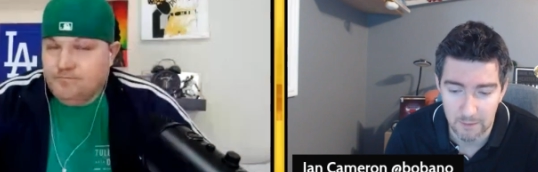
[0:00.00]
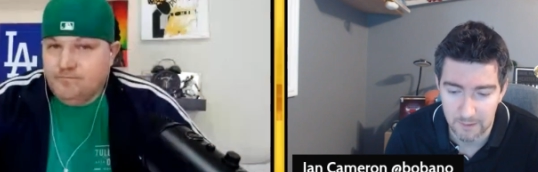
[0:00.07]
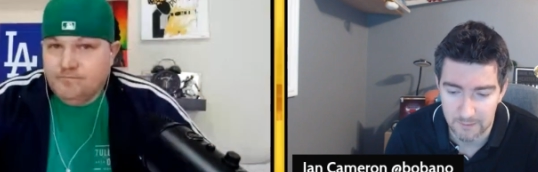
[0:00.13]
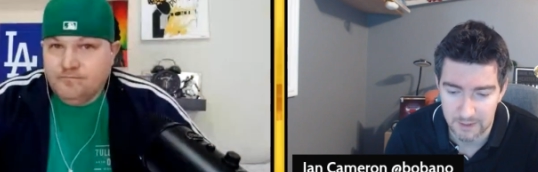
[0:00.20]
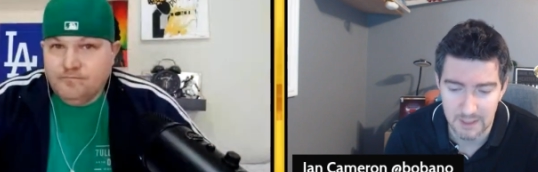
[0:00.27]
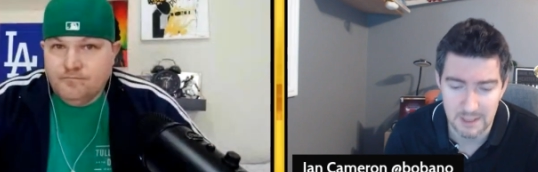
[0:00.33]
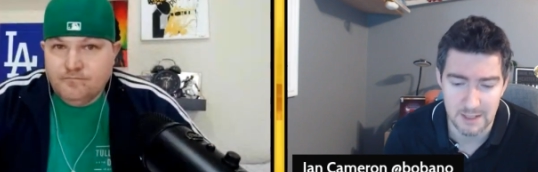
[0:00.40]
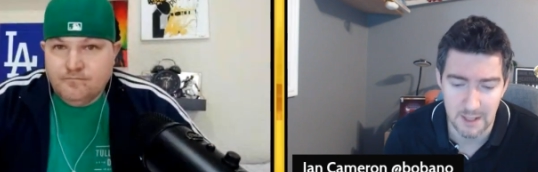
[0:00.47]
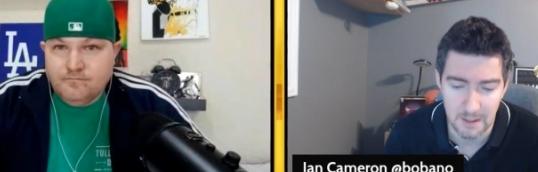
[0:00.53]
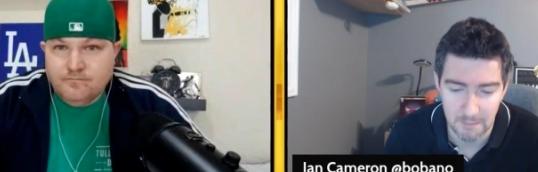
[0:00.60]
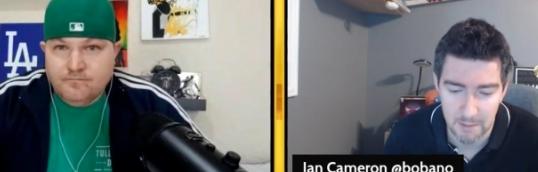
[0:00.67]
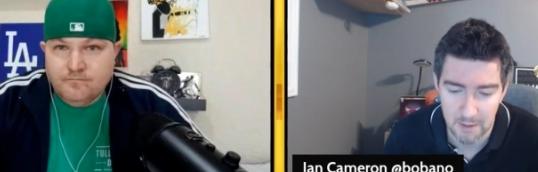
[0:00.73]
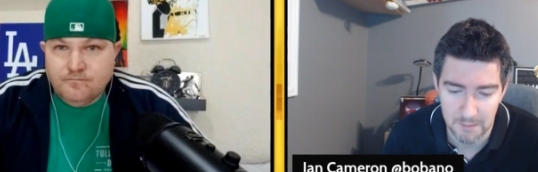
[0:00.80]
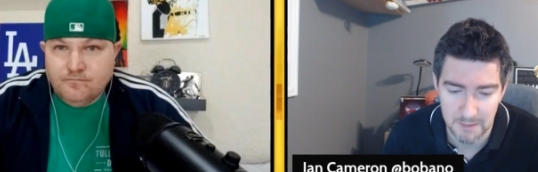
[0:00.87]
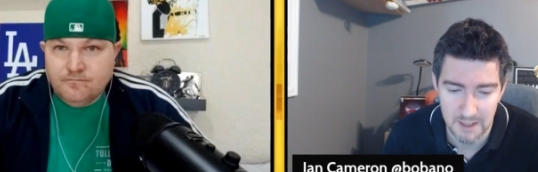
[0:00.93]
Speaker 1: at this
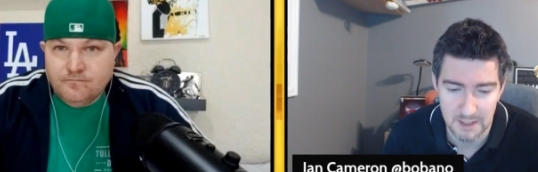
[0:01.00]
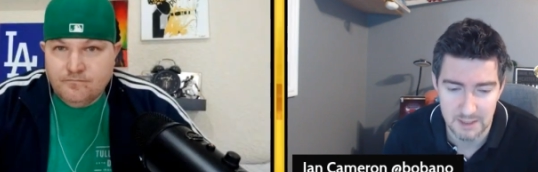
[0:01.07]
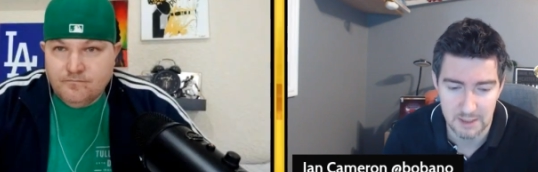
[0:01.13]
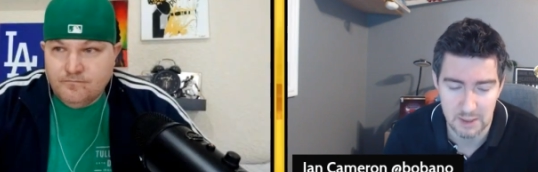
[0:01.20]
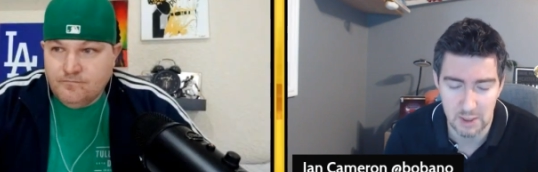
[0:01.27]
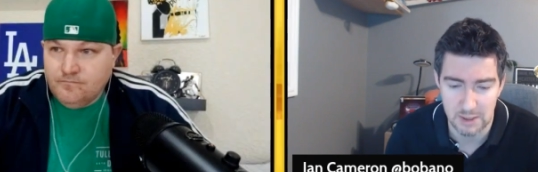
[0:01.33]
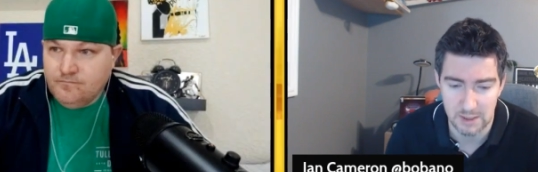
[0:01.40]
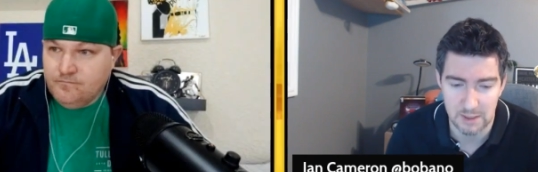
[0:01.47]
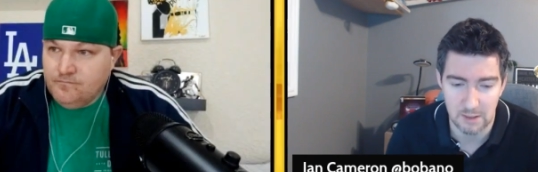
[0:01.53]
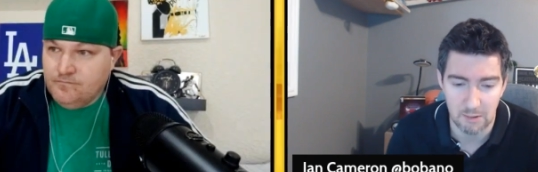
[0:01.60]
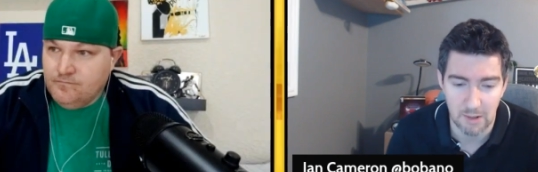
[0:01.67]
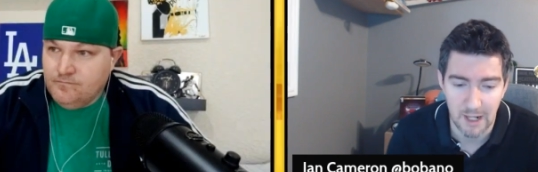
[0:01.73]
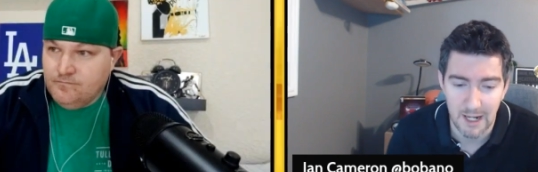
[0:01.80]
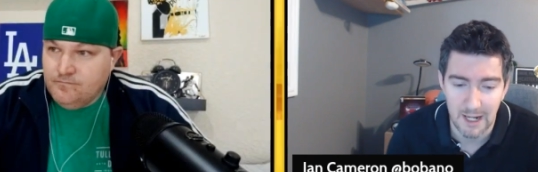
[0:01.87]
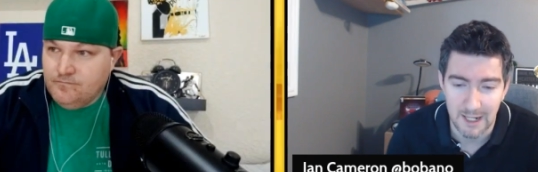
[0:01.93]
number. I mean, that's just so
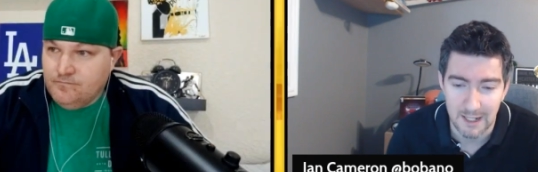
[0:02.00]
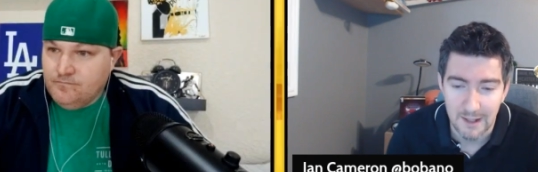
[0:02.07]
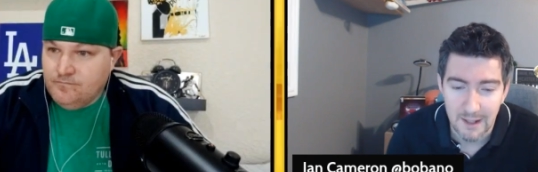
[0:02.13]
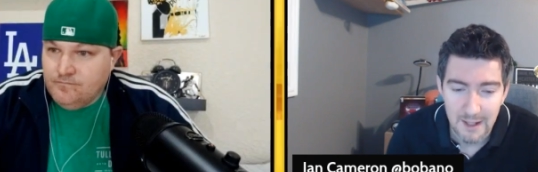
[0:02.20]
high,